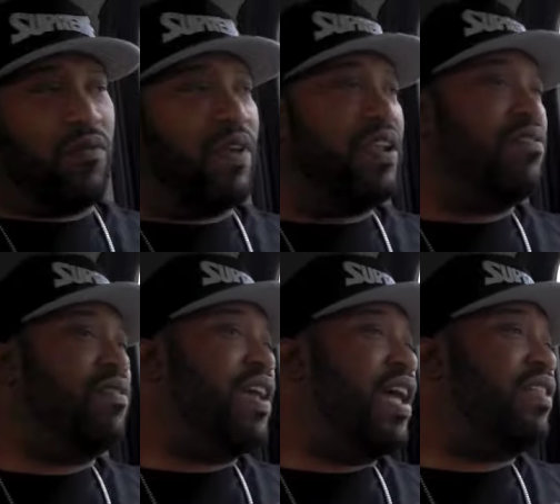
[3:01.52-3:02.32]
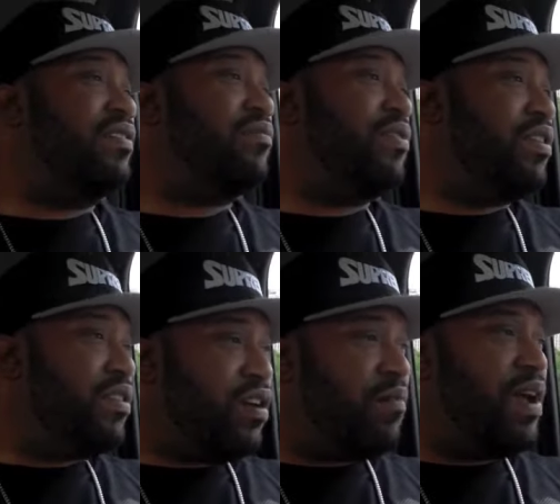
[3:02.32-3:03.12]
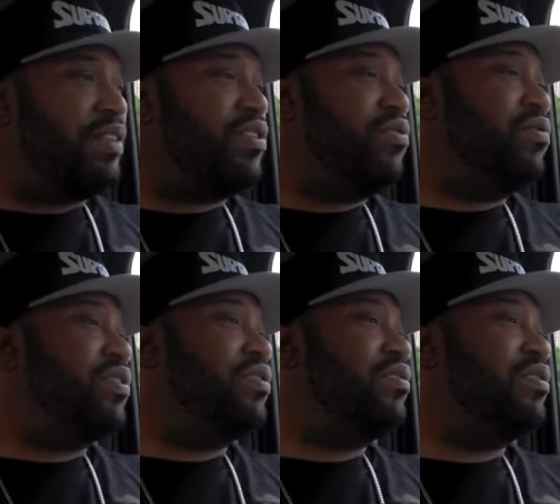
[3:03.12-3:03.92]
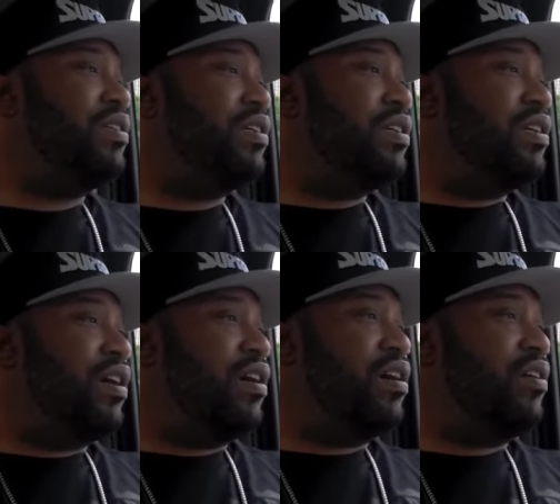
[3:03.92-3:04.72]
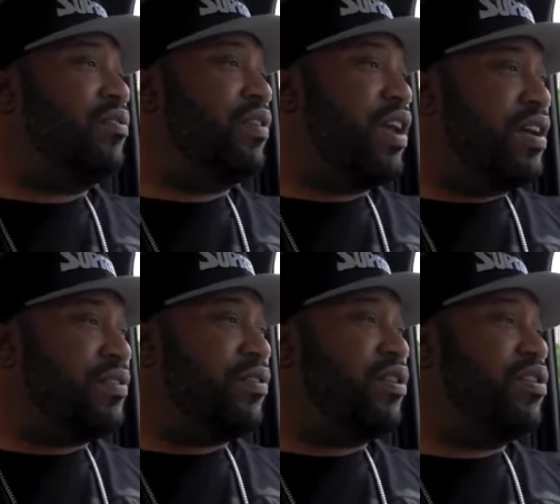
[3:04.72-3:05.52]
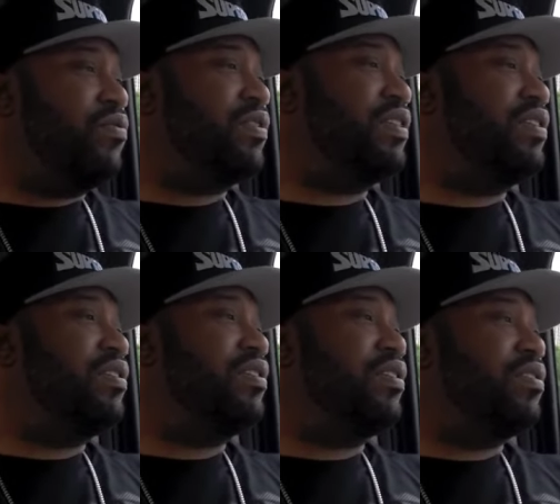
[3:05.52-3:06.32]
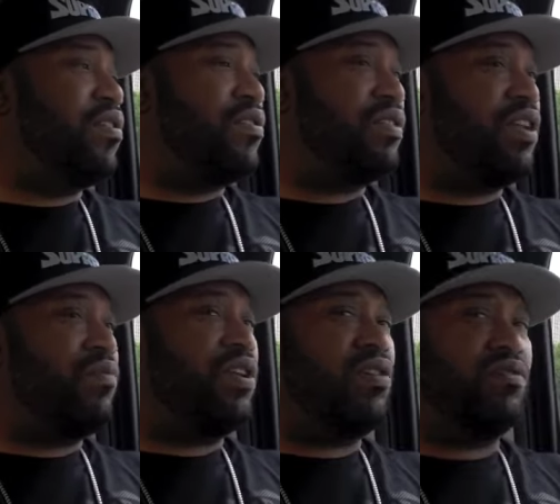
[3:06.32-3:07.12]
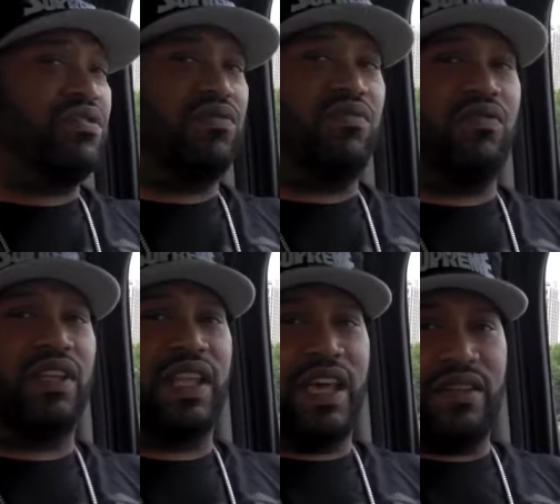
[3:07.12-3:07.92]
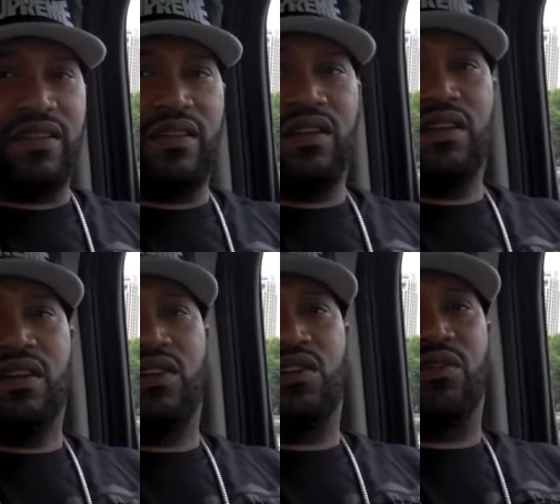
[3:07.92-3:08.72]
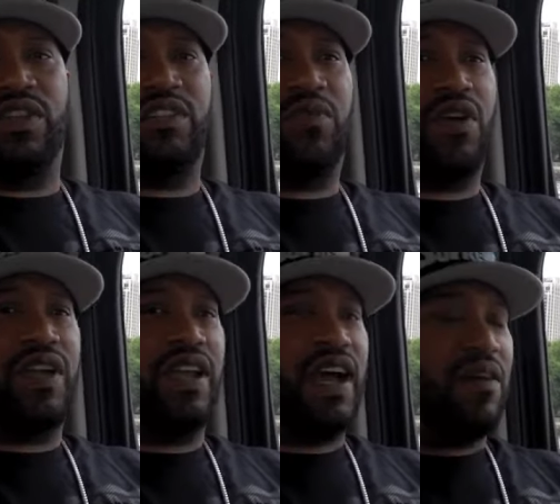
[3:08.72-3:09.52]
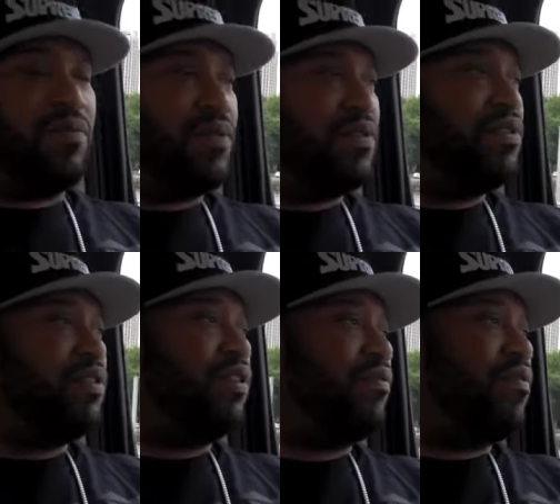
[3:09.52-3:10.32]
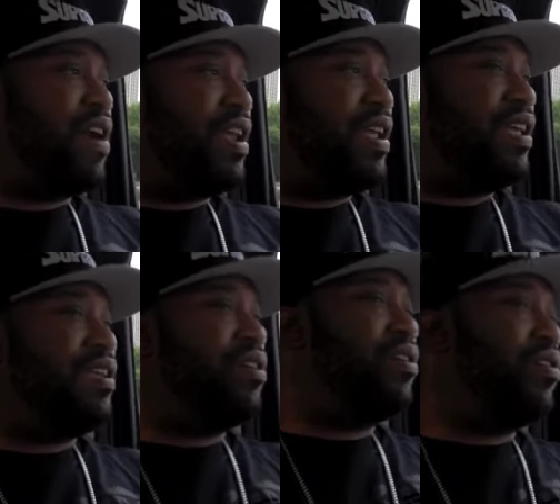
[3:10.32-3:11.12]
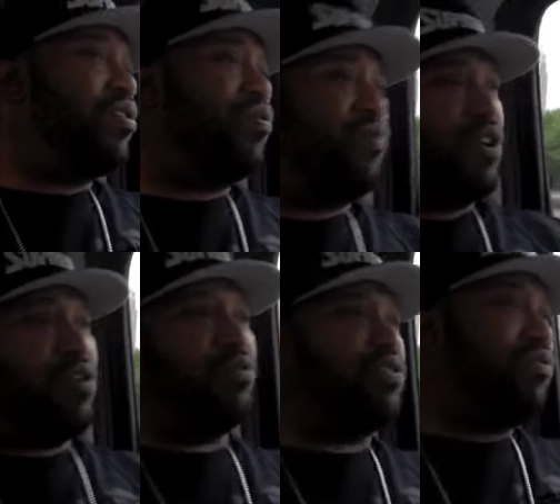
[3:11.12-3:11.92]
radio in Dallas, and come back to Houston, uh, do the concert in Houston. Then Thursday we go to Atlanta, do a release party at Opera. Then Friday we go to